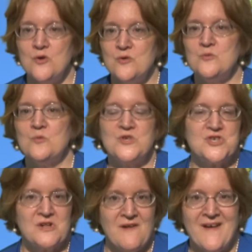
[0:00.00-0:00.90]

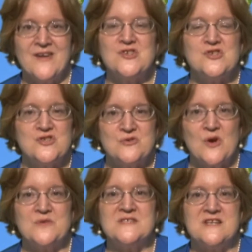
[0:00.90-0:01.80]
which client should you
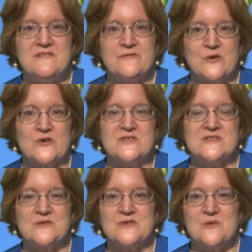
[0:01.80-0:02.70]
go see
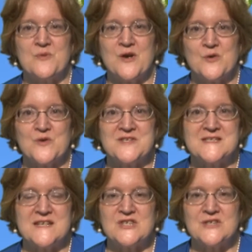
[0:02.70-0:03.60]
first. Those are the
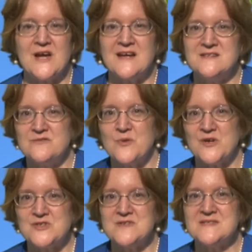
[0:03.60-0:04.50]
prioritization kinds of
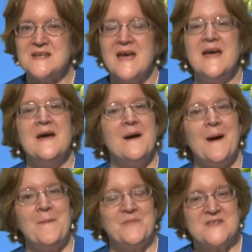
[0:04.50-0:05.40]
questions.
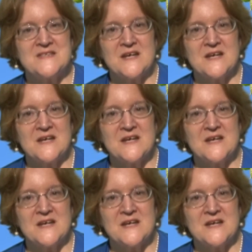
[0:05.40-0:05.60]
The